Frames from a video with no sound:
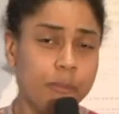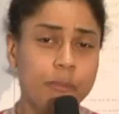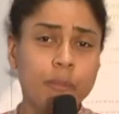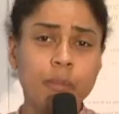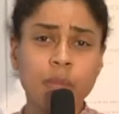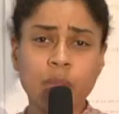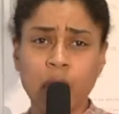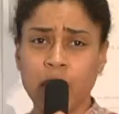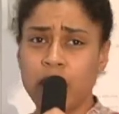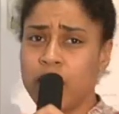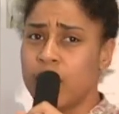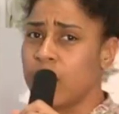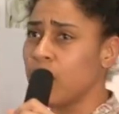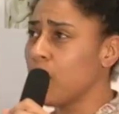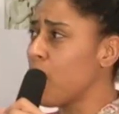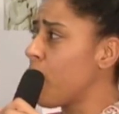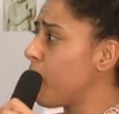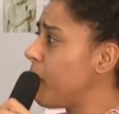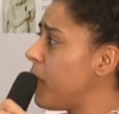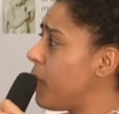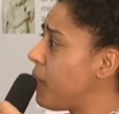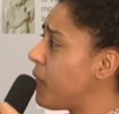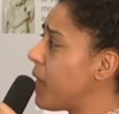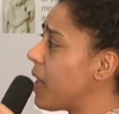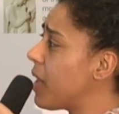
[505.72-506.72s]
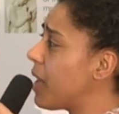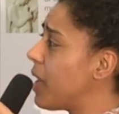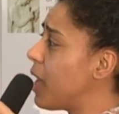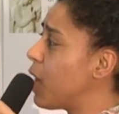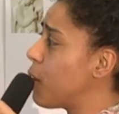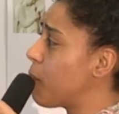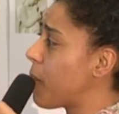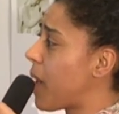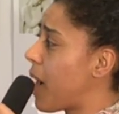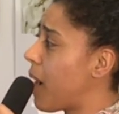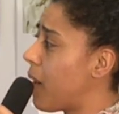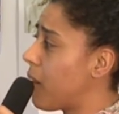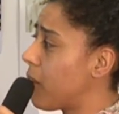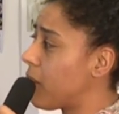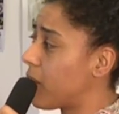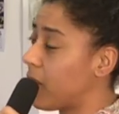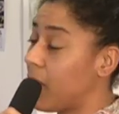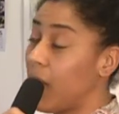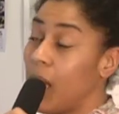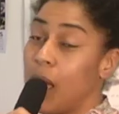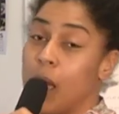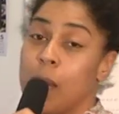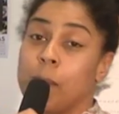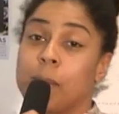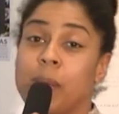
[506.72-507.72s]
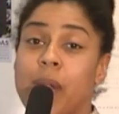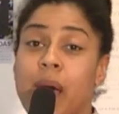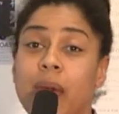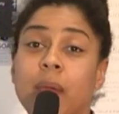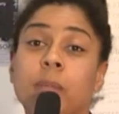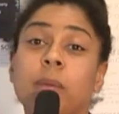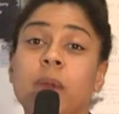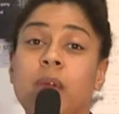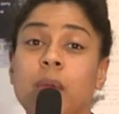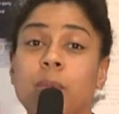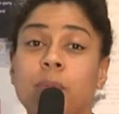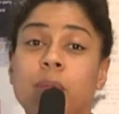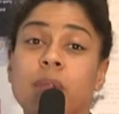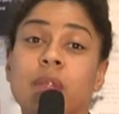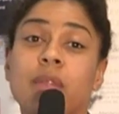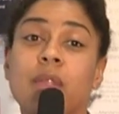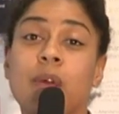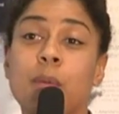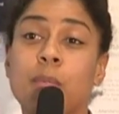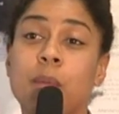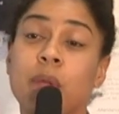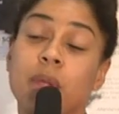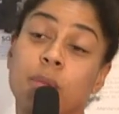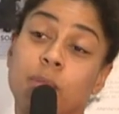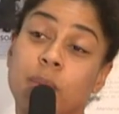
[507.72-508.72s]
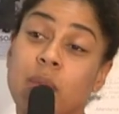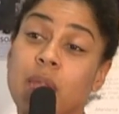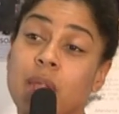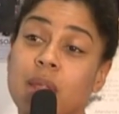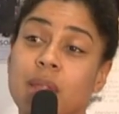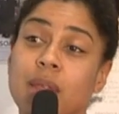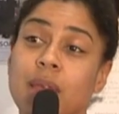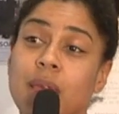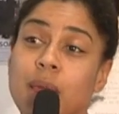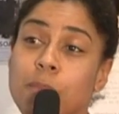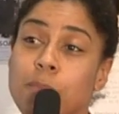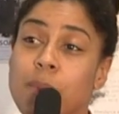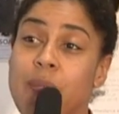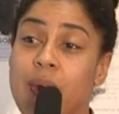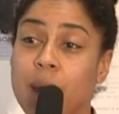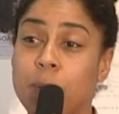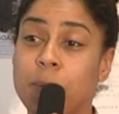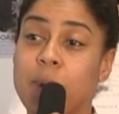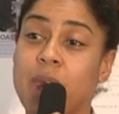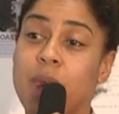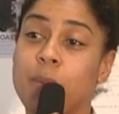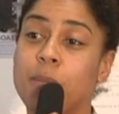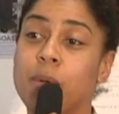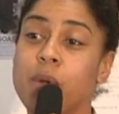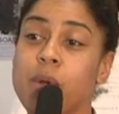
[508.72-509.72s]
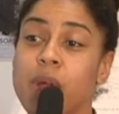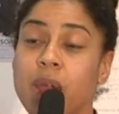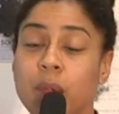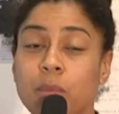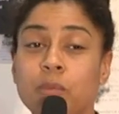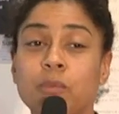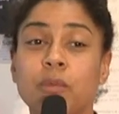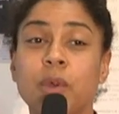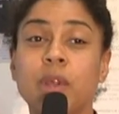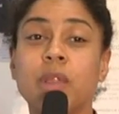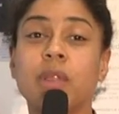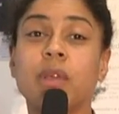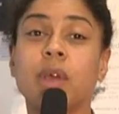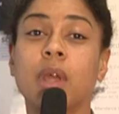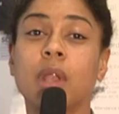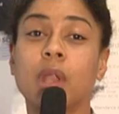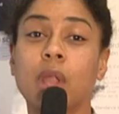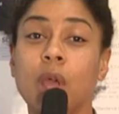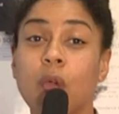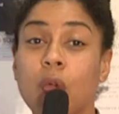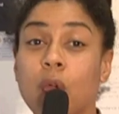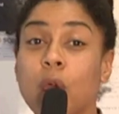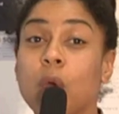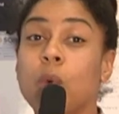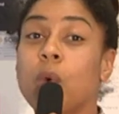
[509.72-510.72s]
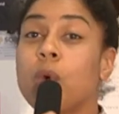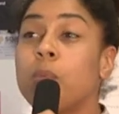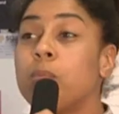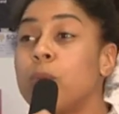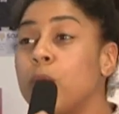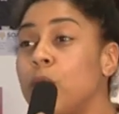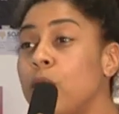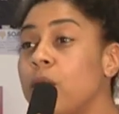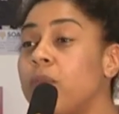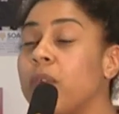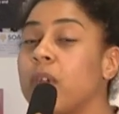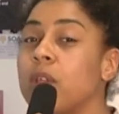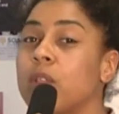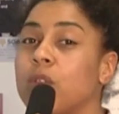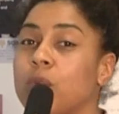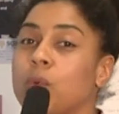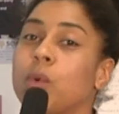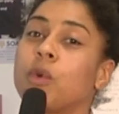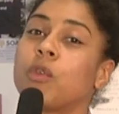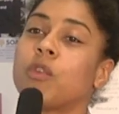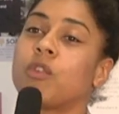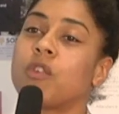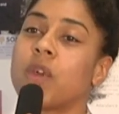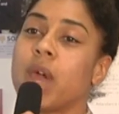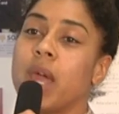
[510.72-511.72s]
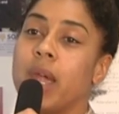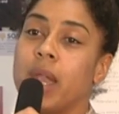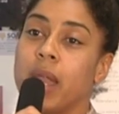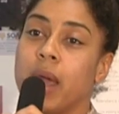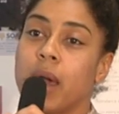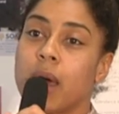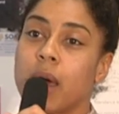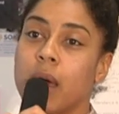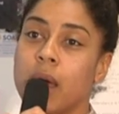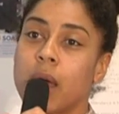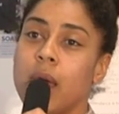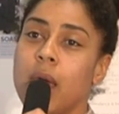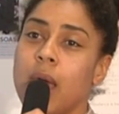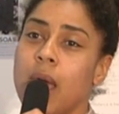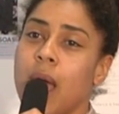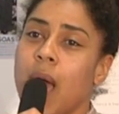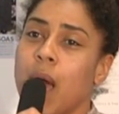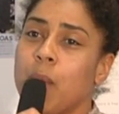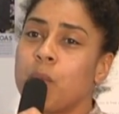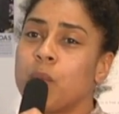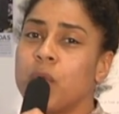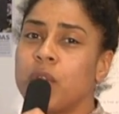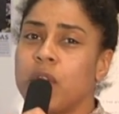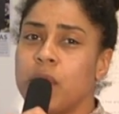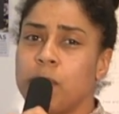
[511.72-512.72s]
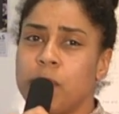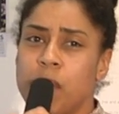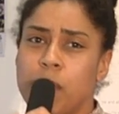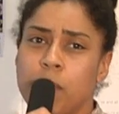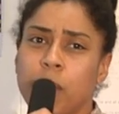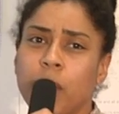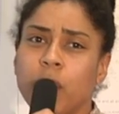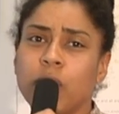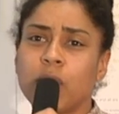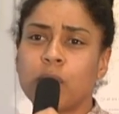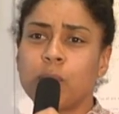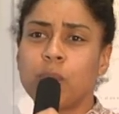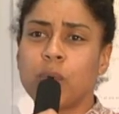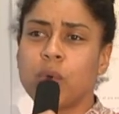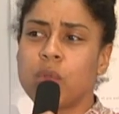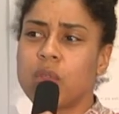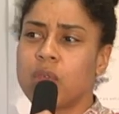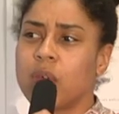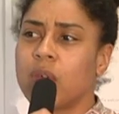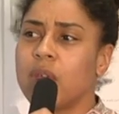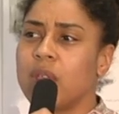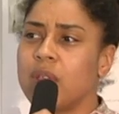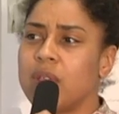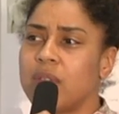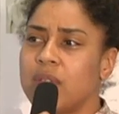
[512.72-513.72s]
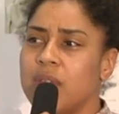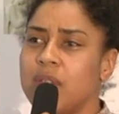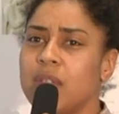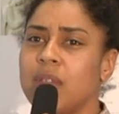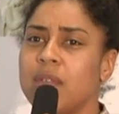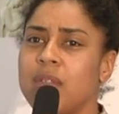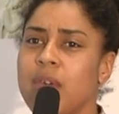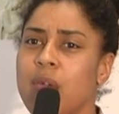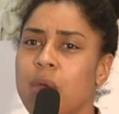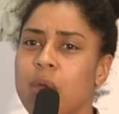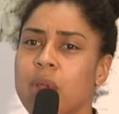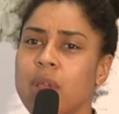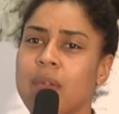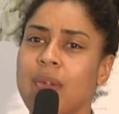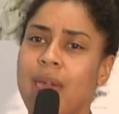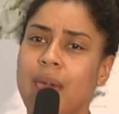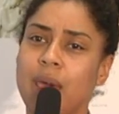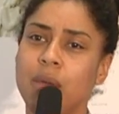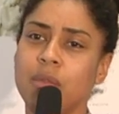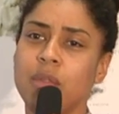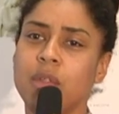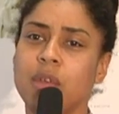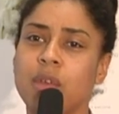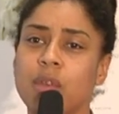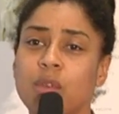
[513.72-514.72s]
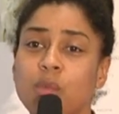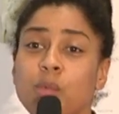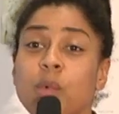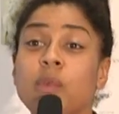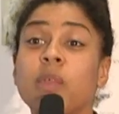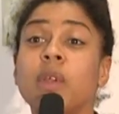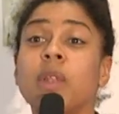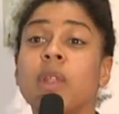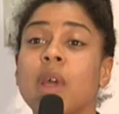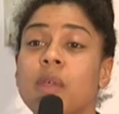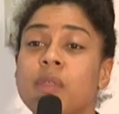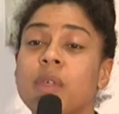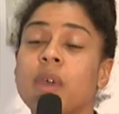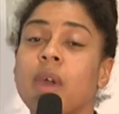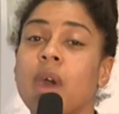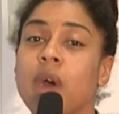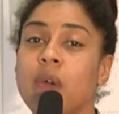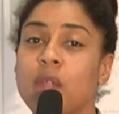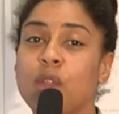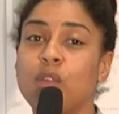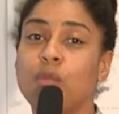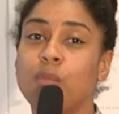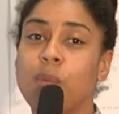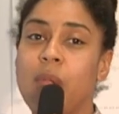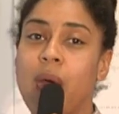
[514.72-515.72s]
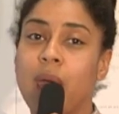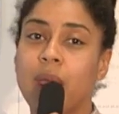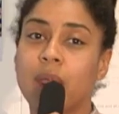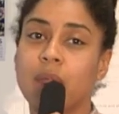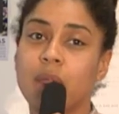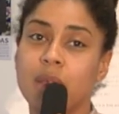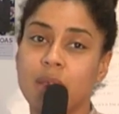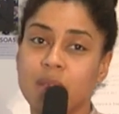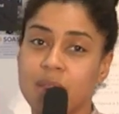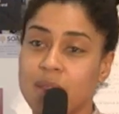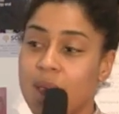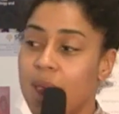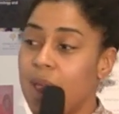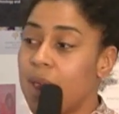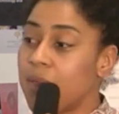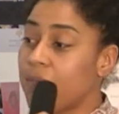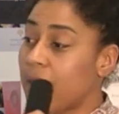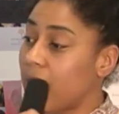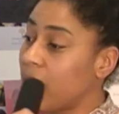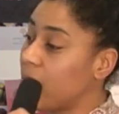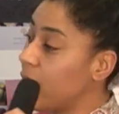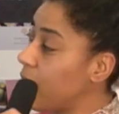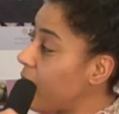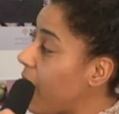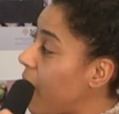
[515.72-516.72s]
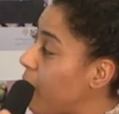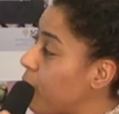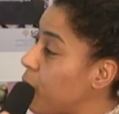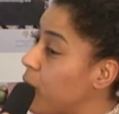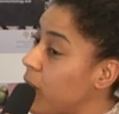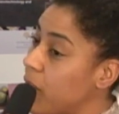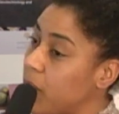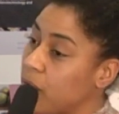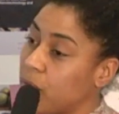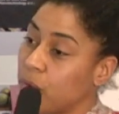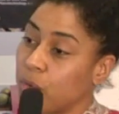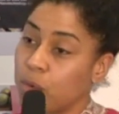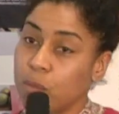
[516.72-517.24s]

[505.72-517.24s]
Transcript: And this got me thinking about black people and their mobility, black people in Britain who are moving to Australia. And would it be possible to consider their encounters with another kind of blackness, that of Aboriginal